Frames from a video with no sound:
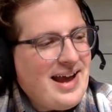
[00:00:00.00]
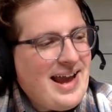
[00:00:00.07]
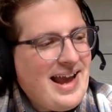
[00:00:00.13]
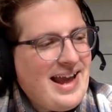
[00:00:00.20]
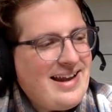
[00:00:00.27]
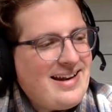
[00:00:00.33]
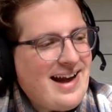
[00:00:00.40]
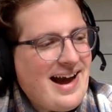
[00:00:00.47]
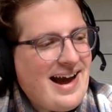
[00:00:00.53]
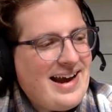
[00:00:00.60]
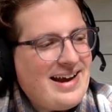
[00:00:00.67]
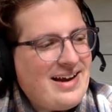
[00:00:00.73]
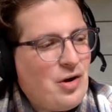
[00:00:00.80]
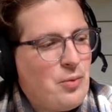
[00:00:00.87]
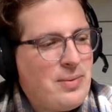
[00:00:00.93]
And
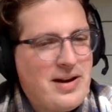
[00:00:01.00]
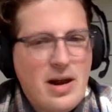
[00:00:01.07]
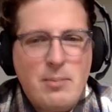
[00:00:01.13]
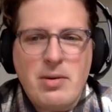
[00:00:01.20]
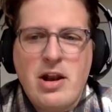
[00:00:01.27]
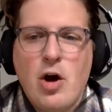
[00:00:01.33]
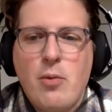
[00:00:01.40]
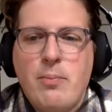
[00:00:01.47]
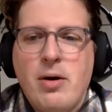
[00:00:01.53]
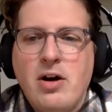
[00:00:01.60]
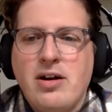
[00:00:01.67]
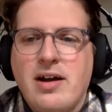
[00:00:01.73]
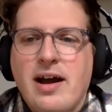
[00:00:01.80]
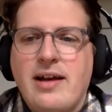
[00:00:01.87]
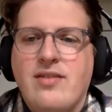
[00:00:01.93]
I opened up a
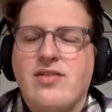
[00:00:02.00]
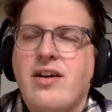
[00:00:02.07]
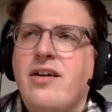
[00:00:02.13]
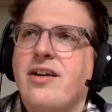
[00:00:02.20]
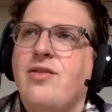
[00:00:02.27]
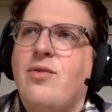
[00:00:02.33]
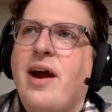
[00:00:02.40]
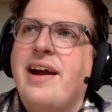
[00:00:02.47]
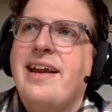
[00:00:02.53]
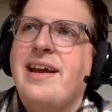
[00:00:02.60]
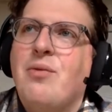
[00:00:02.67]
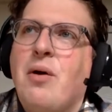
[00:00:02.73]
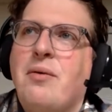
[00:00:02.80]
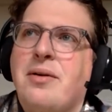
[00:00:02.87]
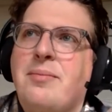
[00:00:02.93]
notebook and started
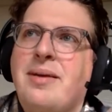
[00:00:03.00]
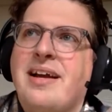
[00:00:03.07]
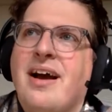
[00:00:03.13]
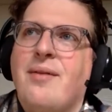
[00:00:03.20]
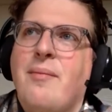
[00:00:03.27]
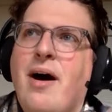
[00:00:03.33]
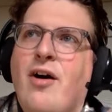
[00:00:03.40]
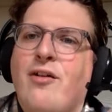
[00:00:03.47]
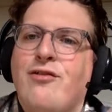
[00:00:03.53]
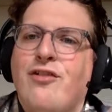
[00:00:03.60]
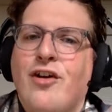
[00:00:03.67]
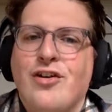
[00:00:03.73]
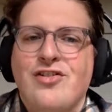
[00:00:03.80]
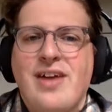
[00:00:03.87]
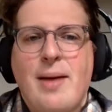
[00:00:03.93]
writing what would become our
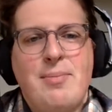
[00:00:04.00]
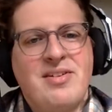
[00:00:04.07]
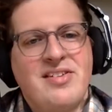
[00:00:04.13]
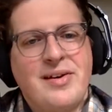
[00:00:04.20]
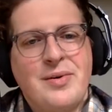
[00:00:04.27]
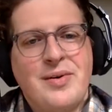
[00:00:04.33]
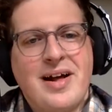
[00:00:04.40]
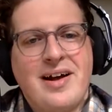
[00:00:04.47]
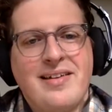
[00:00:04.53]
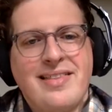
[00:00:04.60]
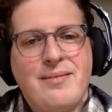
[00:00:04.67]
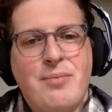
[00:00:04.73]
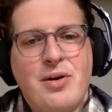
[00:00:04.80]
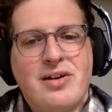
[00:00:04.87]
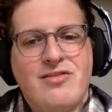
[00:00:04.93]
first episode on
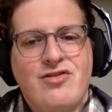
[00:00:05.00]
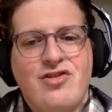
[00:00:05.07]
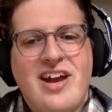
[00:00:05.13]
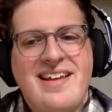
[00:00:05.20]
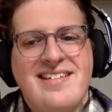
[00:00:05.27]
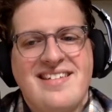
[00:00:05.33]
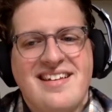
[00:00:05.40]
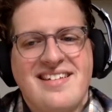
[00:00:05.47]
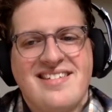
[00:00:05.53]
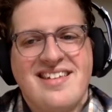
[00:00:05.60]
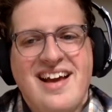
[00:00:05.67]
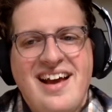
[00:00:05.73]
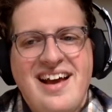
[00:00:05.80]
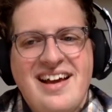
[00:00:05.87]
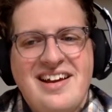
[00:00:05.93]
the book of Genesis,
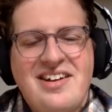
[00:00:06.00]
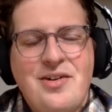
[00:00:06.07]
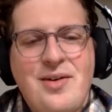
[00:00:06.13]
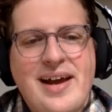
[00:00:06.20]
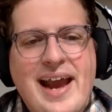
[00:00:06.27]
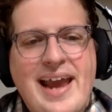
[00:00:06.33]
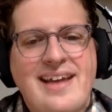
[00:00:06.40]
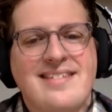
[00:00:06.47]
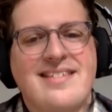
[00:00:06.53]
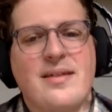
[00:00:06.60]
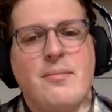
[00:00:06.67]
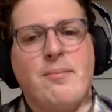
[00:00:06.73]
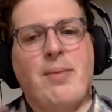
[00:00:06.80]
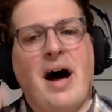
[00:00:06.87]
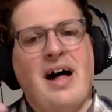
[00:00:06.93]
doing a
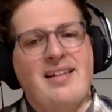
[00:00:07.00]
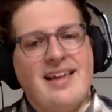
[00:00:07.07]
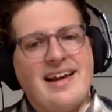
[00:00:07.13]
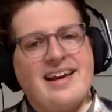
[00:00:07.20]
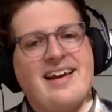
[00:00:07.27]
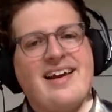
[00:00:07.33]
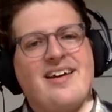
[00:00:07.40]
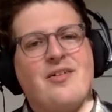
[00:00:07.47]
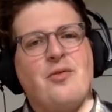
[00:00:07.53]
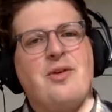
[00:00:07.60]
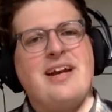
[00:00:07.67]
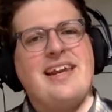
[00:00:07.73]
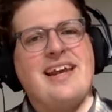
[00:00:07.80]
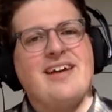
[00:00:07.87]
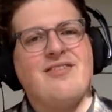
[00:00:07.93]
symbolic
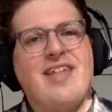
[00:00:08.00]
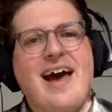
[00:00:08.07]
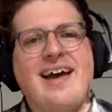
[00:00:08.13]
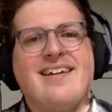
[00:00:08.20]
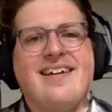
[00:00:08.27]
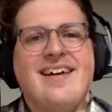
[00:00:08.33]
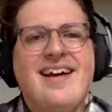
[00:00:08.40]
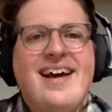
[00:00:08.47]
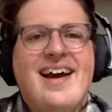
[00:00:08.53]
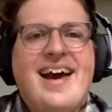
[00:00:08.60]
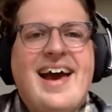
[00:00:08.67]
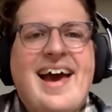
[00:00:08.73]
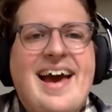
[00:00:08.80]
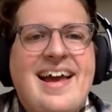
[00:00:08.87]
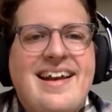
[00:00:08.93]
reading of that.
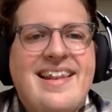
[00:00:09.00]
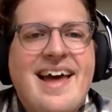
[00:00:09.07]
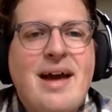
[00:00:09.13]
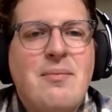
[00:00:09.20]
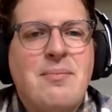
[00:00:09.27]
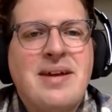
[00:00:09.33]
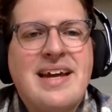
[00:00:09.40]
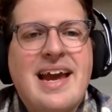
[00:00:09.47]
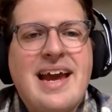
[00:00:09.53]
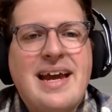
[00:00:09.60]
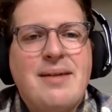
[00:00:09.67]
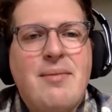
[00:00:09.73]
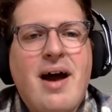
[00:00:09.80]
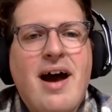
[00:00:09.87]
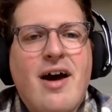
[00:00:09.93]
And that
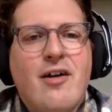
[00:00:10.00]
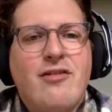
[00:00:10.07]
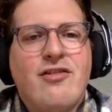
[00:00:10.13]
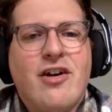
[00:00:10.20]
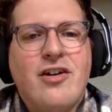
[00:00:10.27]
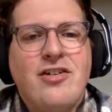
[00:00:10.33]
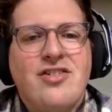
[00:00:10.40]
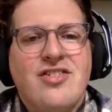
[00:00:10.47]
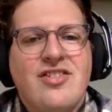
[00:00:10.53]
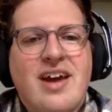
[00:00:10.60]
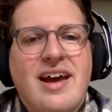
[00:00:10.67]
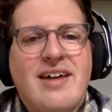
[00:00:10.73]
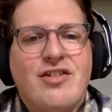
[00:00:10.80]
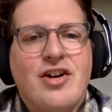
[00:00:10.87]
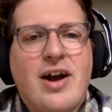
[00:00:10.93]
became our first
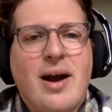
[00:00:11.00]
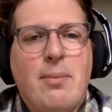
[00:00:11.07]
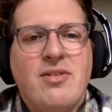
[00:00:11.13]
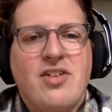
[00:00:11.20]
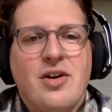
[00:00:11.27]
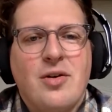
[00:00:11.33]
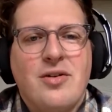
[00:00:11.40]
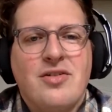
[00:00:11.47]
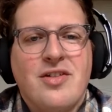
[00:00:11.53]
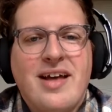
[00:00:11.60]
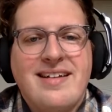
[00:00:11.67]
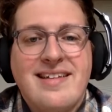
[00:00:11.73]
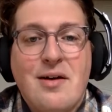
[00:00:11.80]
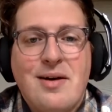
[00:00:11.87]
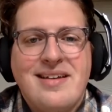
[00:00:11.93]
ever episode. So
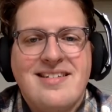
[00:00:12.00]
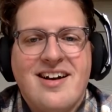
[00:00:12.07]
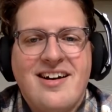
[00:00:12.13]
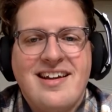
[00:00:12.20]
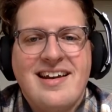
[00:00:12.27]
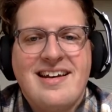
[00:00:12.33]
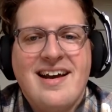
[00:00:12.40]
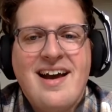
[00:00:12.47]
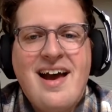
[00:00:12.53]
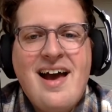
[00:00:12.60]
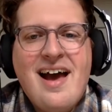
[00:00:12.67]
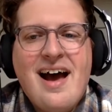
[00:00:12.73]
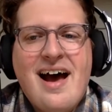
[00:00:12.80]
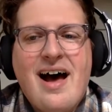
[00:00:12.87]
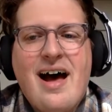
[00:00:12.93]
that's how I started.
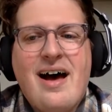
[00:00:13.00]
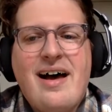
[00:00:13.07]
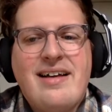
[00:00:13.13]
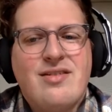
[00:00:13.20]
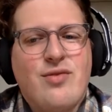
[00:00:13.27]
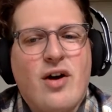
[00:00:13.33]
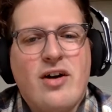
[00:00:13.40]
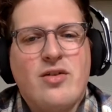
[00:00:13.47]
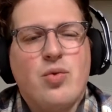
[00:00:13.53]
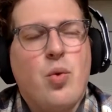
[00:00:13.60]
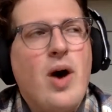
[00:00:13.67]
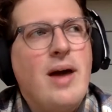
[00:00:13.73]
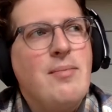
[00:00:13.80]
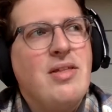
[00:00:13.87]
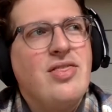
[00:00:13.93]
As far as
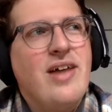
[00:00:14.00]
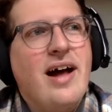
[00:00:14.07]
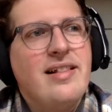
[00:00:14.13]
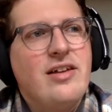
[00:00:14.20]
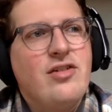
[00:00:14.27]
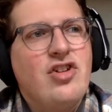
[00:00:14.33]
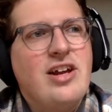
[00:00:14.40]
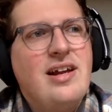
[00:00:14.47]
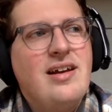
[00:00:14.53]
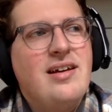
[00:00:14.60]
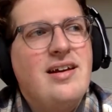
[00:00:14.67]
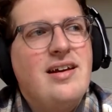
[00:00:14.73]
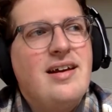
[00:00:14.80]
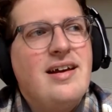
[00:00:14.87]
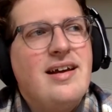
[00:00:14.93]
why mythology,
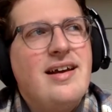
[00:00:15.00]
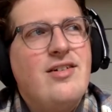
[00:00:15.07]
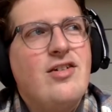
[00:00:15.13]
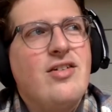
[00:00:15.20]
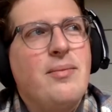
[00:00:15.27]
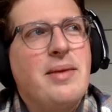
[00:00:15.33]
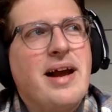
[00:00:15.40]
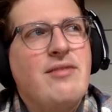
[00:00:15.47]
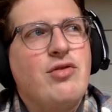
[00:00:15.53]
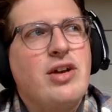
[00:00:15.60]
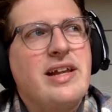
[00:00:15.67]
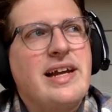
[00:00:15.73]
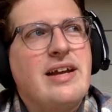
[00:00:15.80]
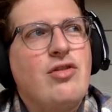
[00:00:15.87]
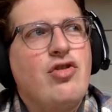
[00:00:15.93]
it's just something I've
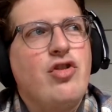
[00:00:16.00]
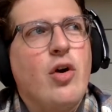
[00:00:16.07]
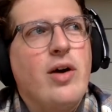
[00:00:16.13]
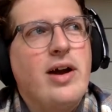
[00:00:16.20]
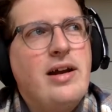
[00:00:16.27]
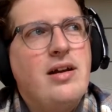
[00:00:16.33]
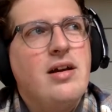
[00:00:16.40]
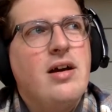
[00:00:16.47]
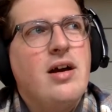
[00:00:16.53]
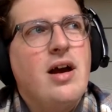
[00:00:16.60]
really enjoyed.